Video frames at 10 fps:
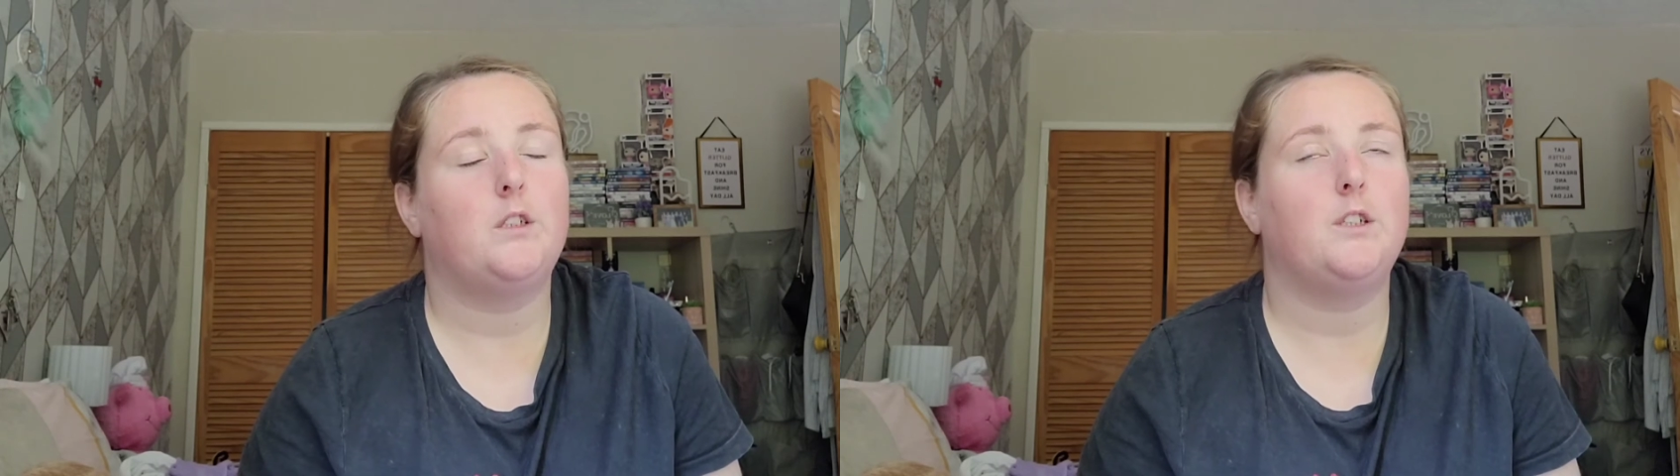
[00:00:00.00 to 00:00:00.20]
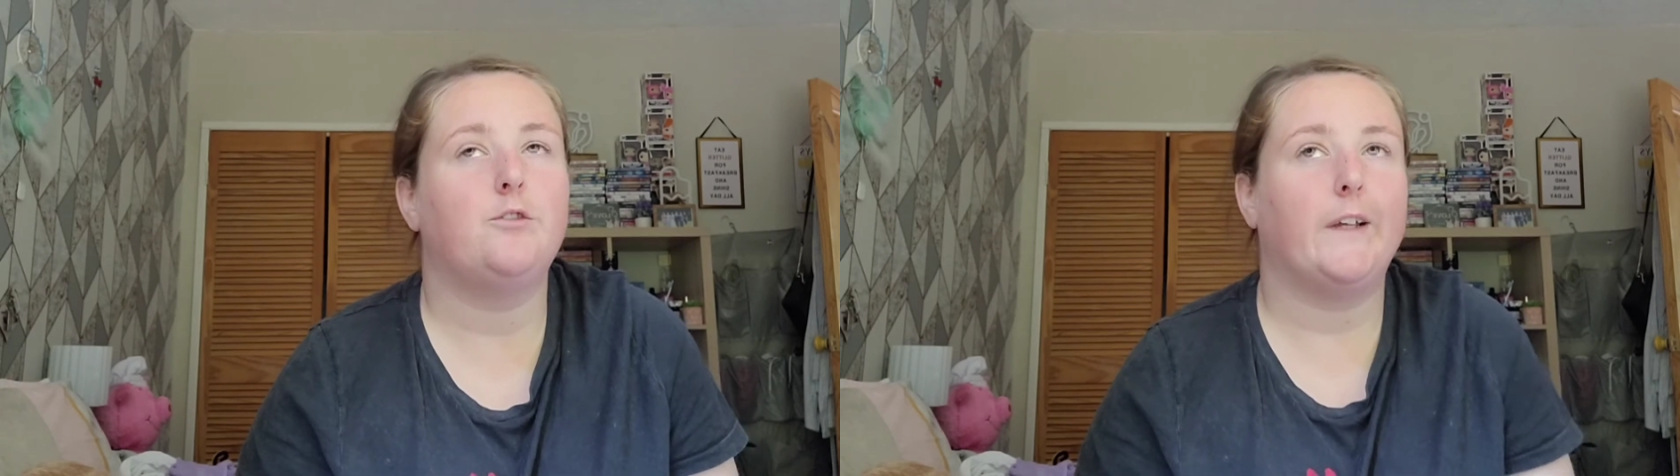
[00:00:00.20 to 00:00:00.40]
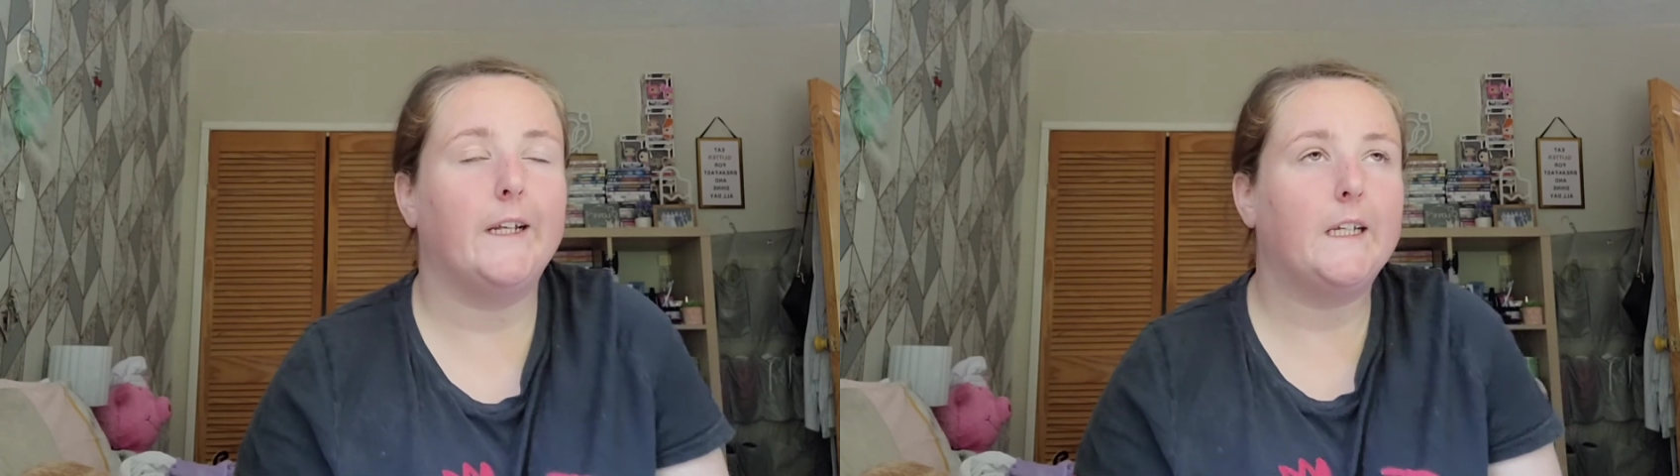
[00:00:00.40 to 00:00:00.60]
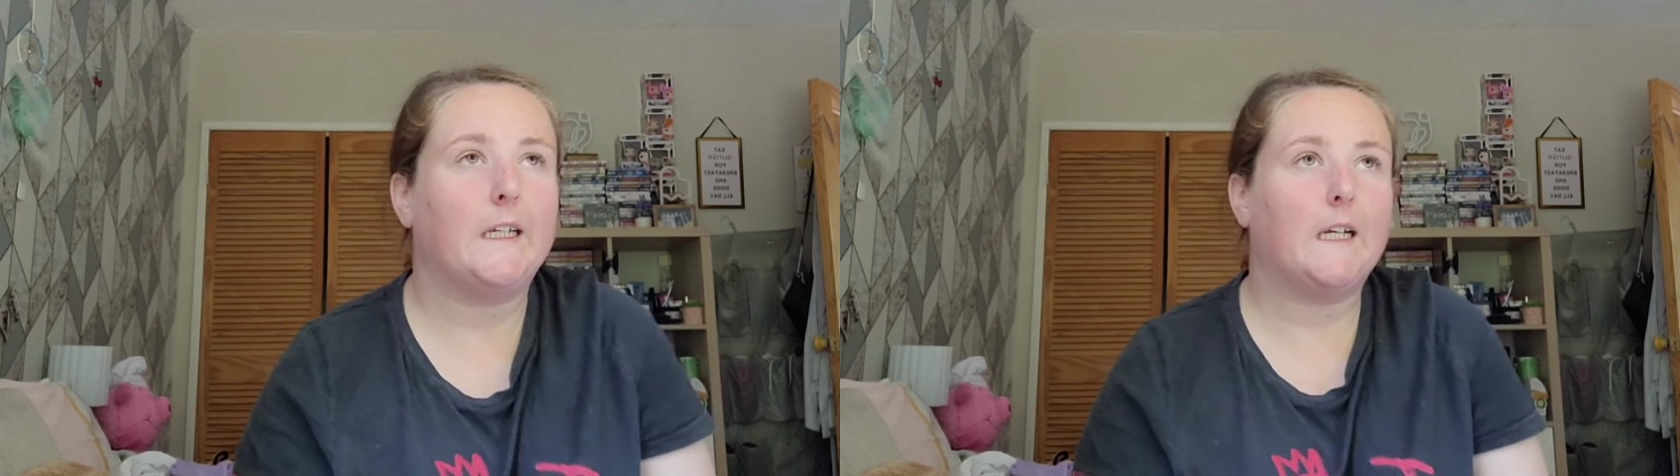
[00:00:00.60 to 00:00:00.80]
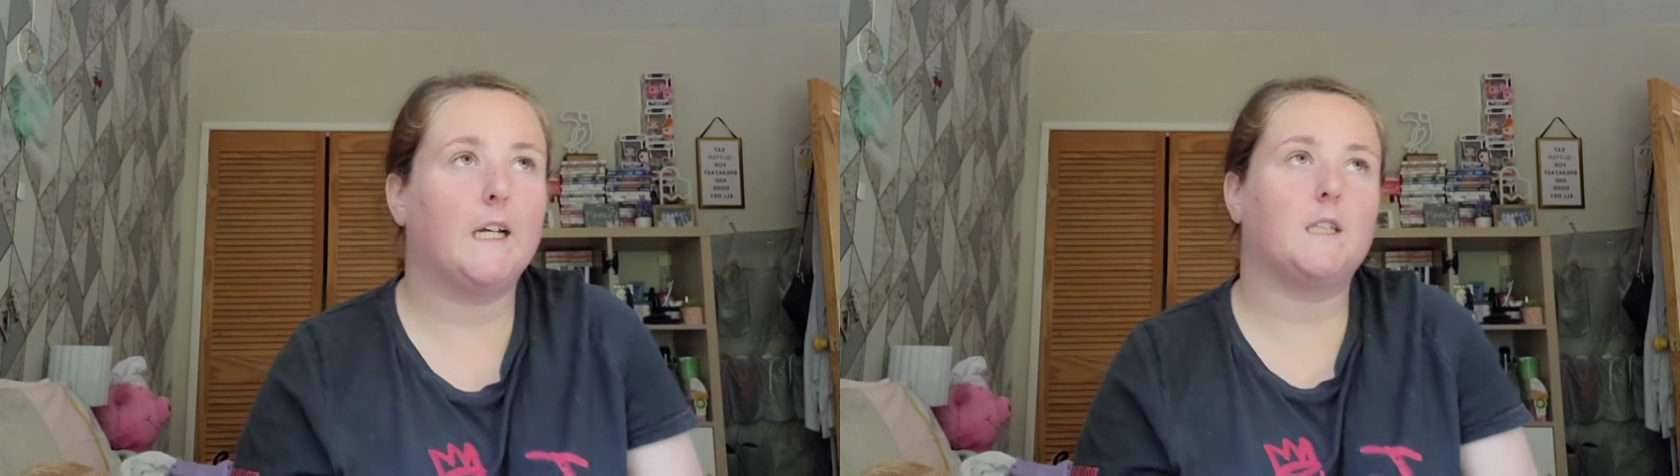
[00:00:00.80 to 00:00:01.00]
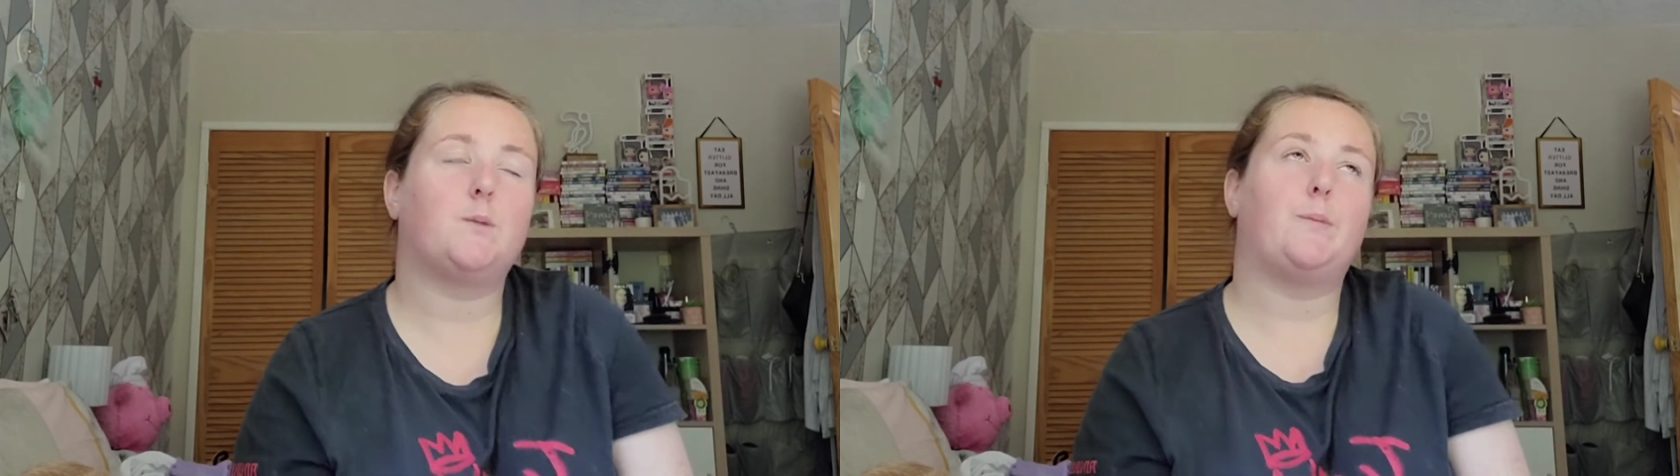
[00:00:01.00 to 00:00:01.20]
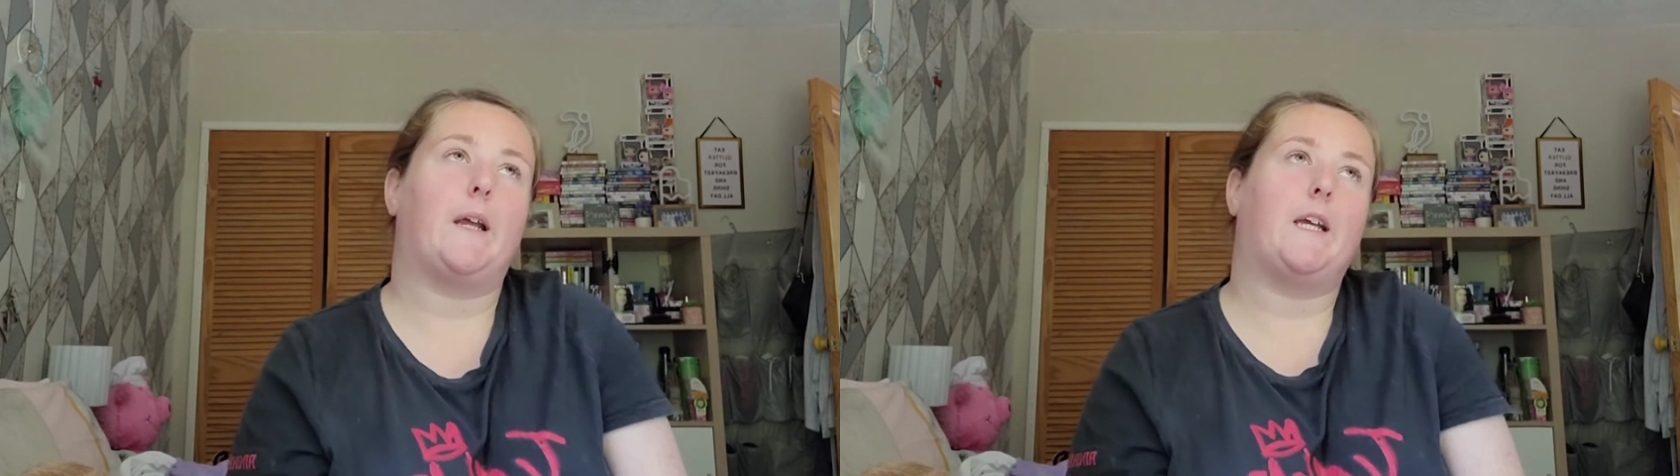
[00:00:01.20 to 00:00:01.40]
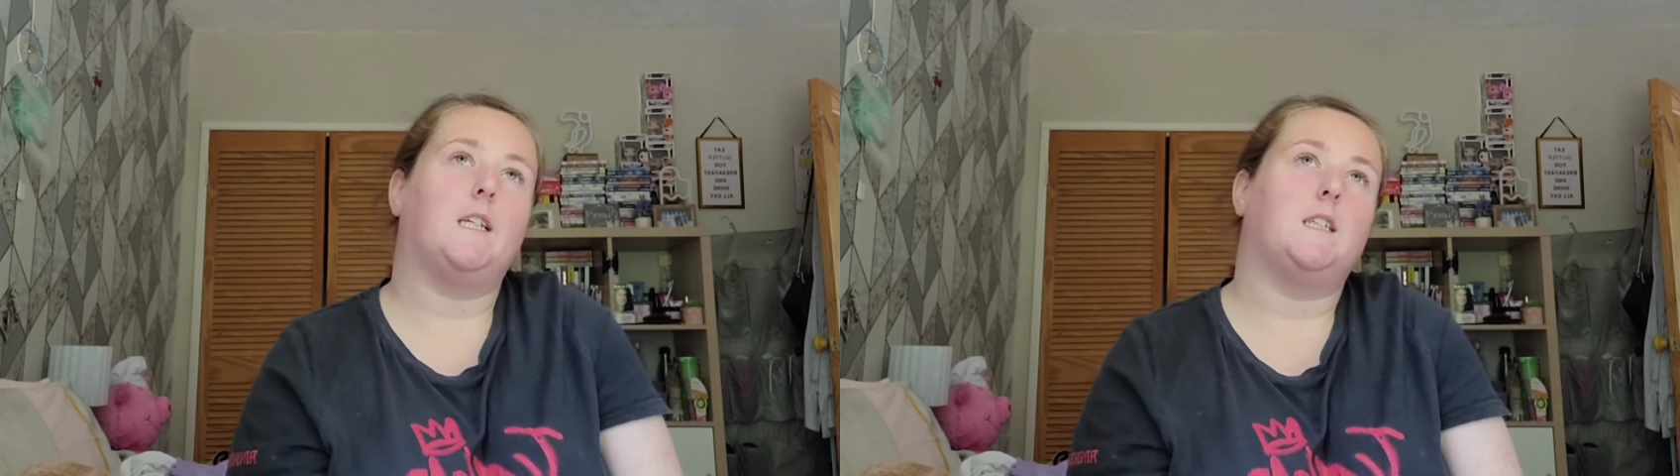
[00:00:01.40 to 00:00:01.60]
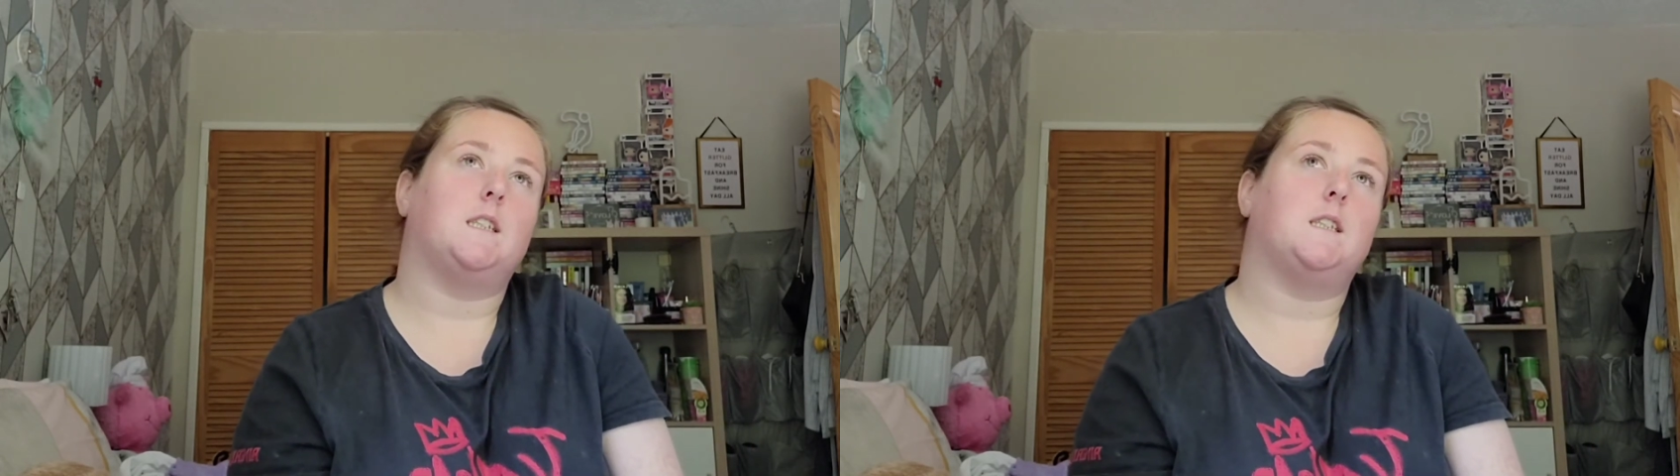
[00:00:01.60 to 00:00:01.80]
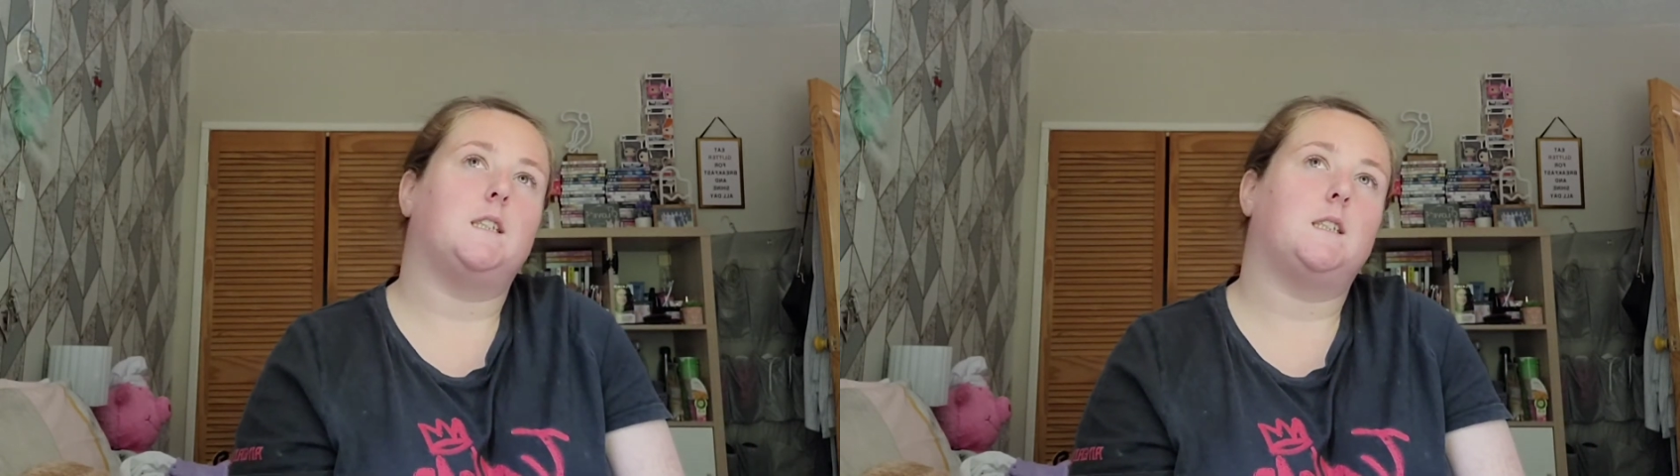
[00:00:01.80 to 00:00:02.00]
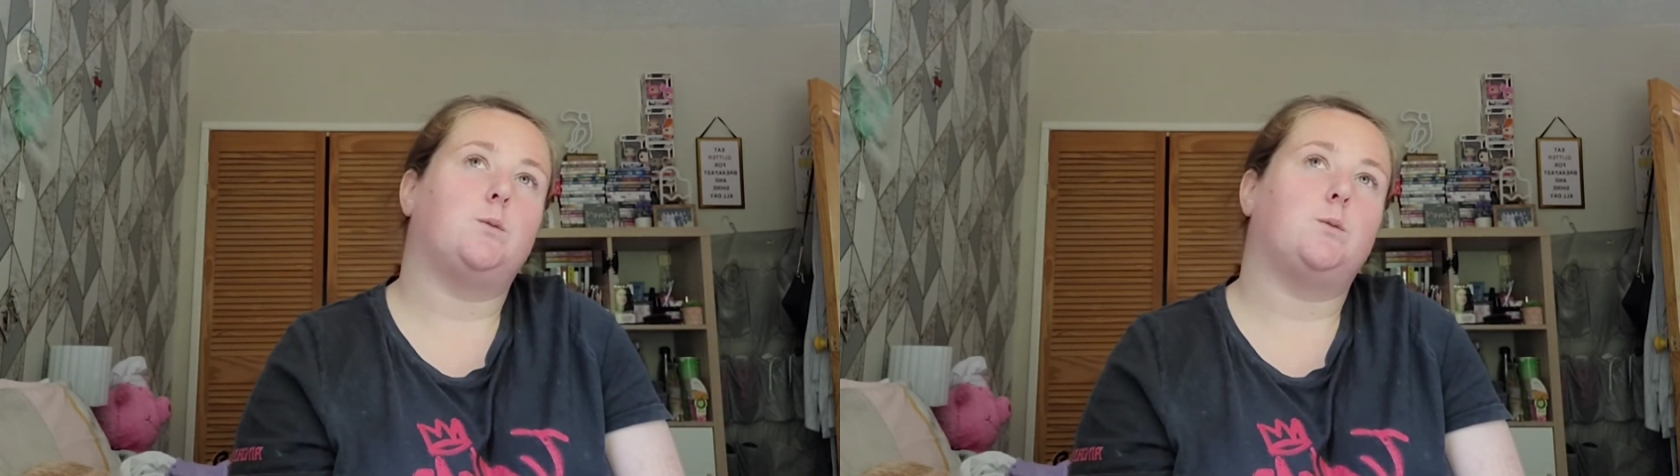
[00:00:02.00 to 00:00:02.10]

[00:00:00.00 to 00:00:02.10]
to really explain it